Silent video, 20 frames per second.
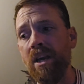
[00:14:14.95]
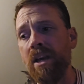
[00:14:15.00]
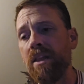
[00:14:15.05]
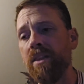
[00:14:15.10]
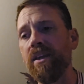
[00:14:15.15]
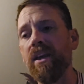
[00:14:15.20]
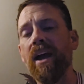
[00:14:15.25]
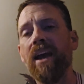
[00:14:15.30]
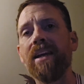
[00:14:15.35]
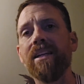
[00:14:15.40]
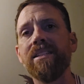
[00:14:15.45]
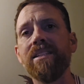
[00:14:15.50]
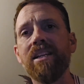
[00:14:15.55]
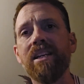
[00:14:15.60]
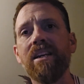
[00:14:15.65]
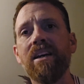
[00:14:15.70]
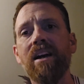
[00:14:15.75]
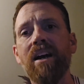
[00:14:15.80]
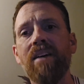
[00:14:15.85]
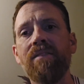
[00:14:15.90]
The
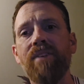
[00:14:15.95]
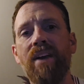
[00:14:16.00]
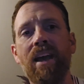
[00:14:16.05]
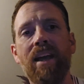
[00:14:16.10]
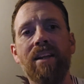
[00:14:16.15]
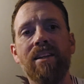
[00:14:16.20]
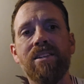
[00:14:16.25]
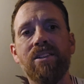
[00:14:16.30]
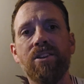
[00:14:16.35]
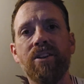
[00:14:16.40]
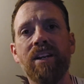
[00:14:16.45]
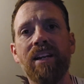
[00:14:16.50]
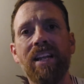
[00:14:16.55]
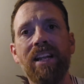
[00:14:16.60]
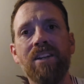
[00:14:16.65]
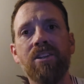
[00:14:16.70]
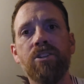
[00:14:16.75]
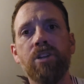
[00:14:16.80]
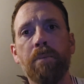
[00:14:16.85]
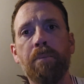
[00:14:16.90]
idea of entering
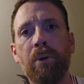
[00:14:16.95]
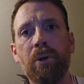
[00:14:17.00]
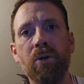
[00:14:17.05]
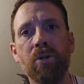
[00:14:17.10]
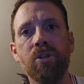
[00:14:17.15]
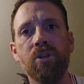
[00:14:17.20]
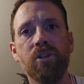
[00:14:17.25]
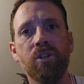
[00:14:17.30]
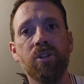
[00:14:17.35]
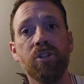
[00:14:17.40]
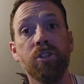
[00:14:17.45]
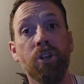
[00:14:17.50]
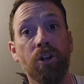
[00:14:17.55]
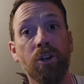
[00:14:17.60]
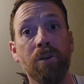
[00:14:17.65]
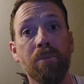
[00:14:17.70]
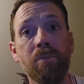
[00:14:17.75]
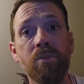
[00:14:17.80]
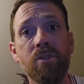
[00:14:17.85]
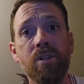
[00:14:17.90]
into personal
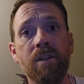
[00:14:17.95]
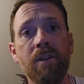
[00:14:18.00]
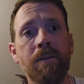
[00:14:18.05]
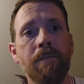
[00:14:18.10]
terms